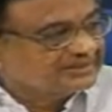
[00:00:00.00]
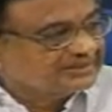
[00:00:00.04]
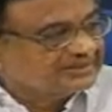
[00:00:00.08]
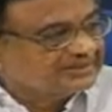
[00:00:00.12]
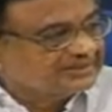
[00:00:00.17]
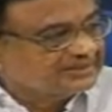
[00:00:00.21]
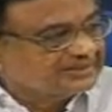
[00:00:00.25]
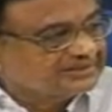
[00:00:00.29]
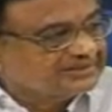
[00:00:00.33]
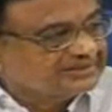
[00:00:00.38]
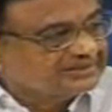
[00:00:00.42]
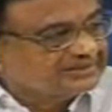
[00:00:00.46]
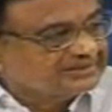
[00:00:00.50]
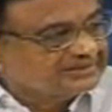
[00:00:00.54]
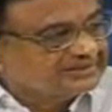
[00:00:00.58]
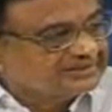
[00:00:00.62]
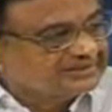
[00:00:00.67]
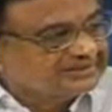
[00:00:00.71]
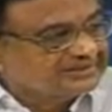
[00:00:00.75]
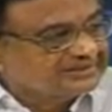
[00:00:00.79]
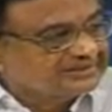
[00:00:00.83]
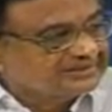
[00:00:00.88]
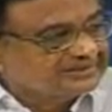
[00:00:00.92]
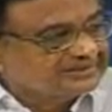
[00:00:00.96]

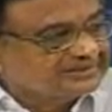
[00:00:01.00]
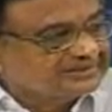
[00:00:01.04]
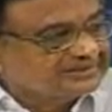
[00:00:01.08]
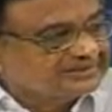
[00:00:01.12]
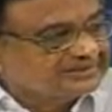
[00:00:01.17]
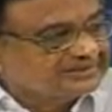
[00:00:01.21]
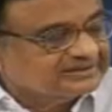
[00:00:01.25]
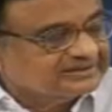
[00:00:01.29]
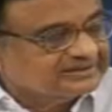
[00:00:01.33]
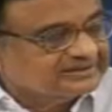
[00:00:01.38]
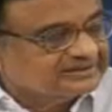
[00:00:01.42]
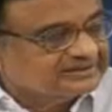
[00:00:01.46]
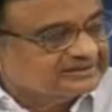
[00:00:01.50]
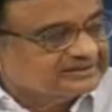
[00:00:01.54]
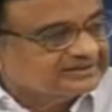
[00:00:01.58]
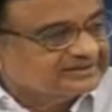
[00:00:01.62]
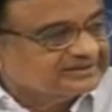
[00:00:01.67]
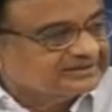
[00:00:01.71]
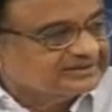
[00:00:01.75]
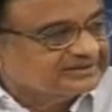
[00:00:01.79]
(no one is talking)